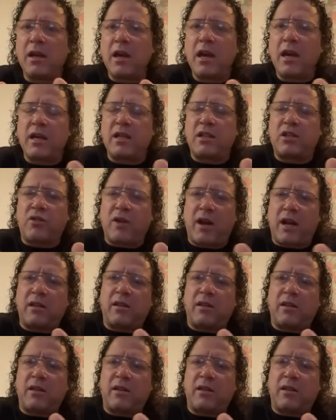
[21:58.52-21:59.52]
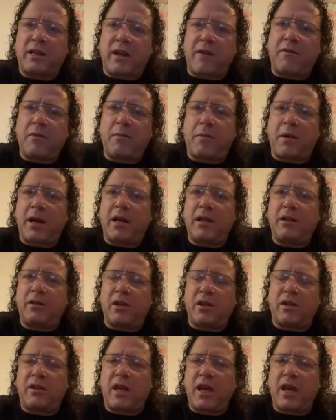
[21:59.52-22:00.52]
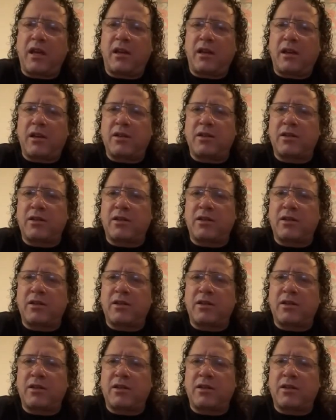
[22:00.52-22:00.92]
It's trying to force everybody to think a